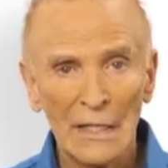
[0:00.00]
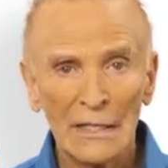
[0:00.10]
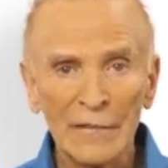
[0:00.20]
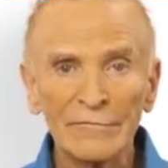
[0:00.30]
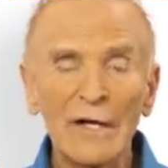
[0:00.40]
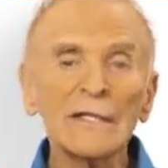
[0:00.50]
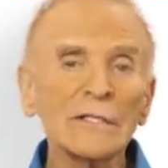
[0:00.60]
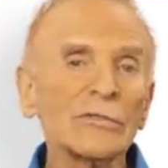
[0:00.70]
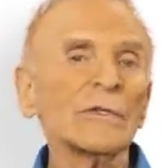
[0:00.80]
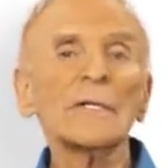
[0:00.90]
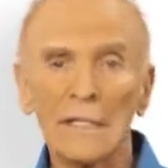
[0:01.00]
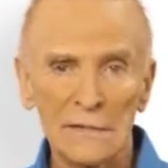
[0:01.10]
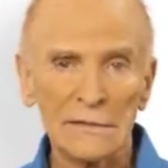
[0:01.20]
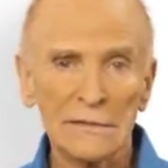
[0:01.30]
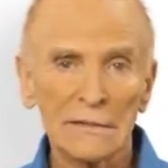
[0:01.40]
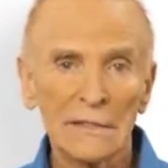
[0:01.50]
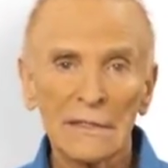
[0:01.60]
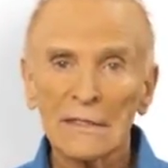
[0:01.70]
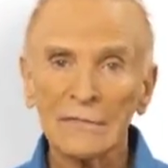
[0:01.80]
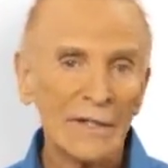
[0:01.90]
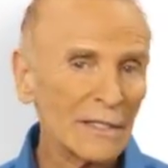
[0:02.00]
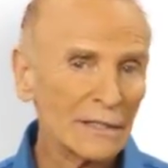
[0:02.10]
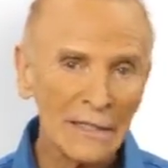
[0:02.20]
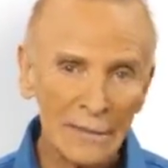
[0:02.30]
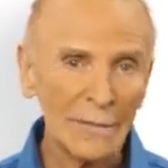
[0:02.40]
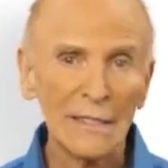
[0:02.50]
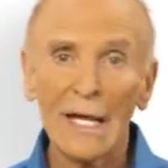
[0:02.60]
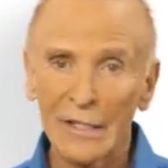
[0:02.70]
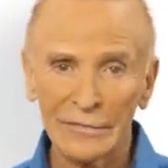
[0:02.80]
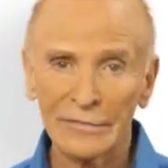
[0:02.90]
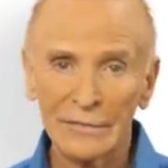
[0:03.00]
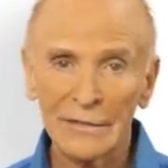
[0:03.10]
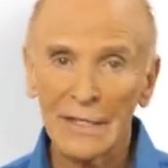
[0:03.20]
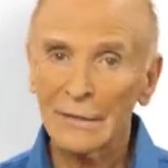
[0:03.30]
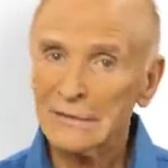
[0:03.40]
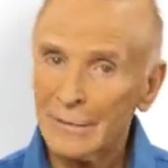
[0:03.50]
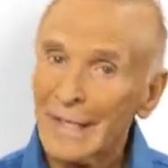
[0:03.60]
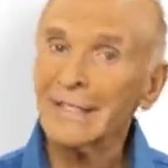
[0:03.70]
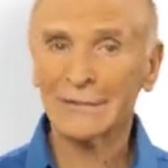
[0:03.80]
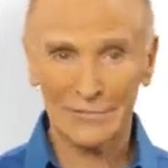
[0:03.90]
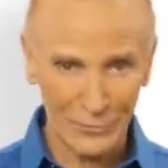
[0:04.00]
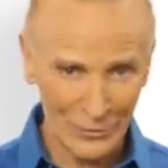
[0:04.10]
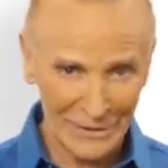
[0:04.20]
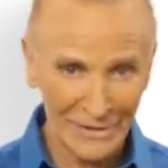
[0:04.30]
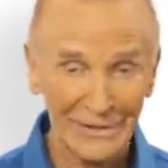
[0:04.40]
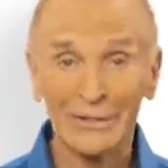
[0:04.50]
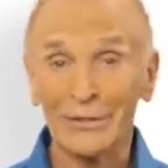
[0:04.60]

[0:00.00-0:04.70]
And I finally realized that if I didn't clean up my life, I wasn't going to make it to 40, let